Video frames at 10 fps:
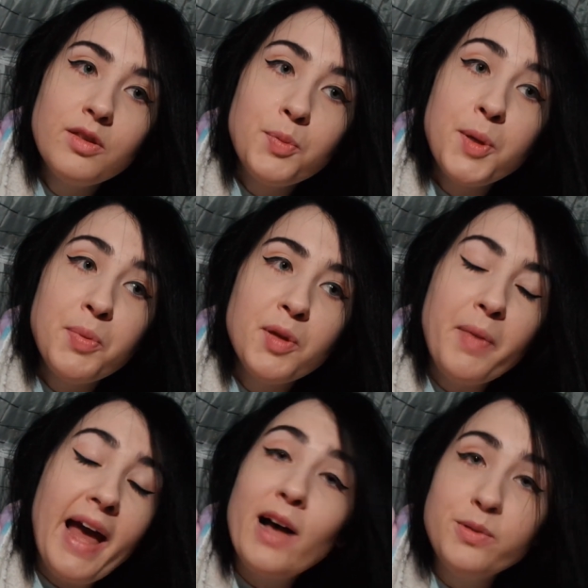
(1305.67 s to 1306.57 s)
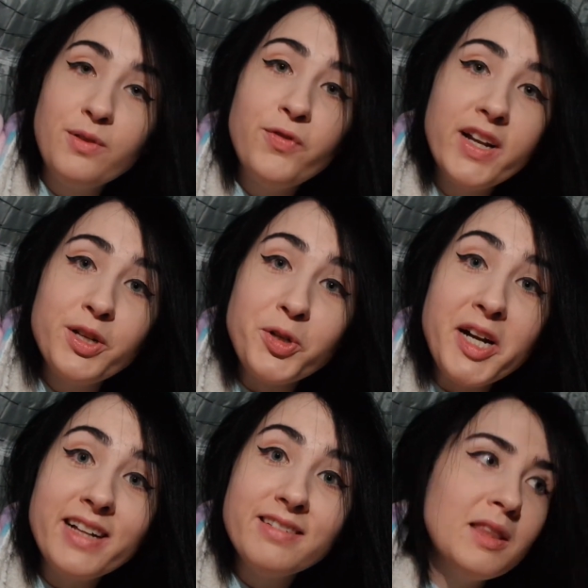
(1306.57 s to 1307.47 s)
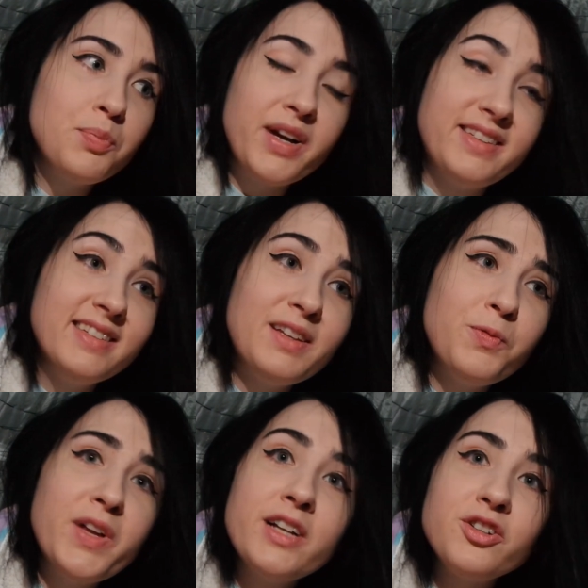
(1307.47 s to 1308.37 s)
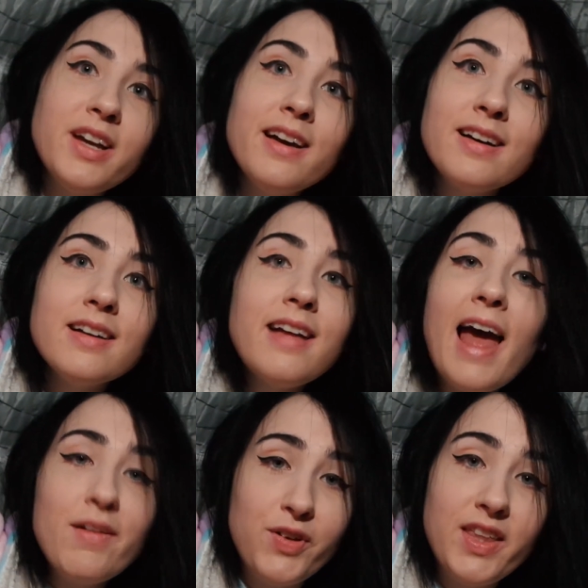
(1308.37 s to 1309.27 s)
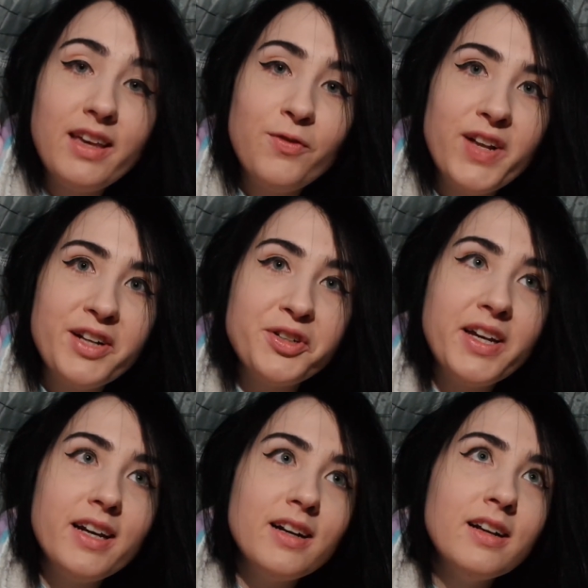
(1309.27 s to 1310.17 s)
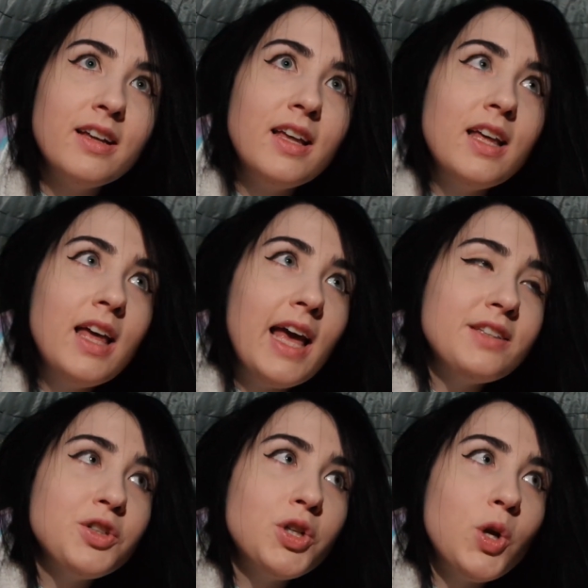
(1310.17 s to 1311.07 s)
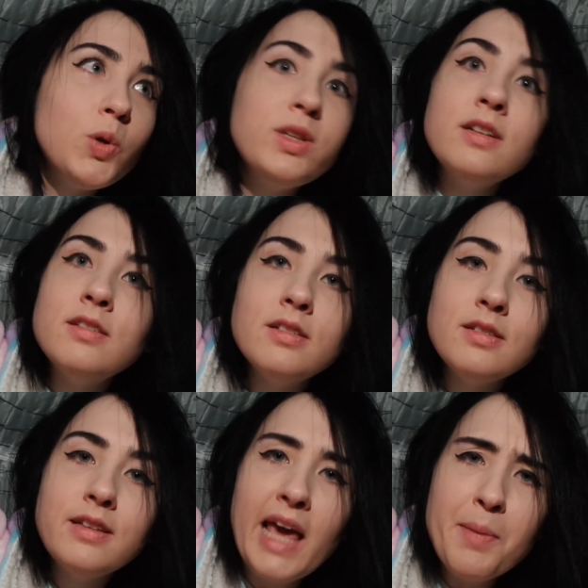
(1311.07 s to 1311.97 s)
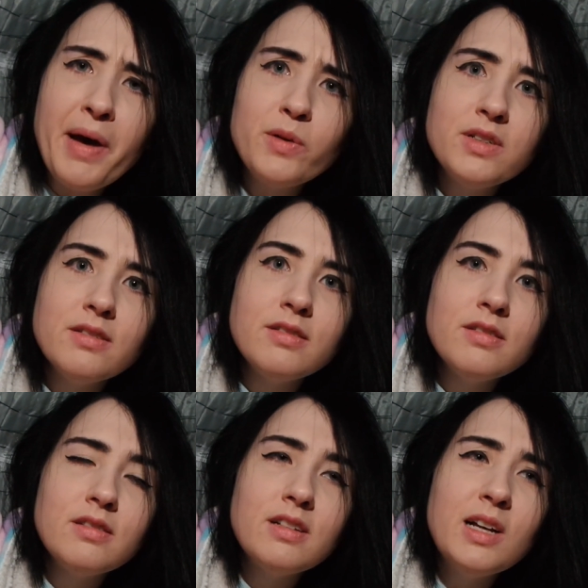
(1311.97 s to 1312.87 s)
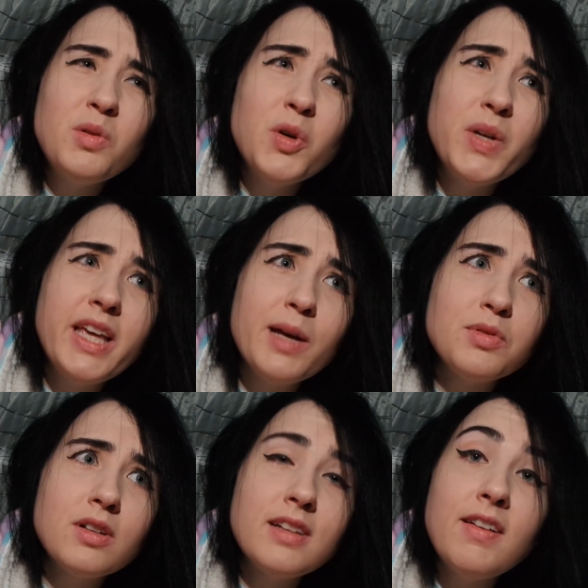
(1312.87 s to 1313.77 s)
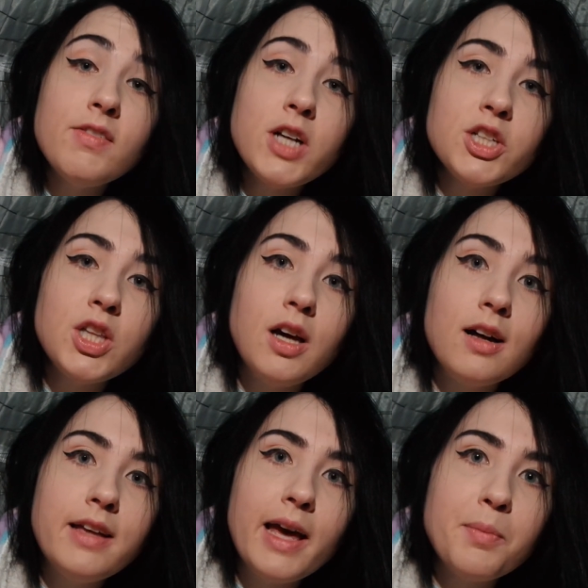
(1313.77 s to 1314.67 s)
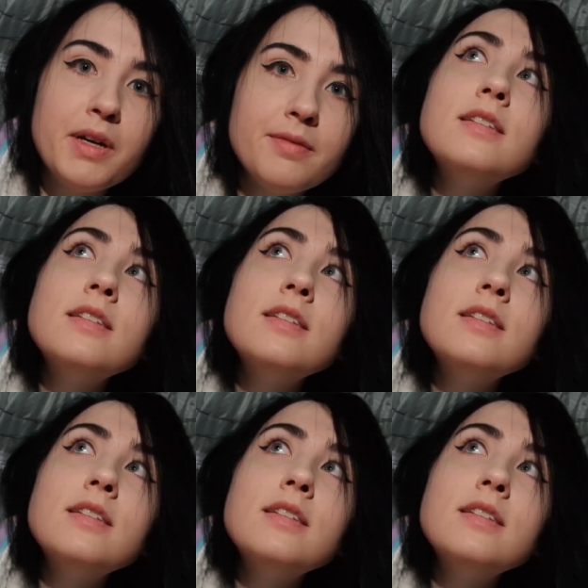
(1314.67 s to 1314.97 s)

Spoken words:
The people in my house can fit under it. The presents can fit under here. Everything can fit under here. It's a good old camp out. I don't know any camp songs. I've never actually gone camping.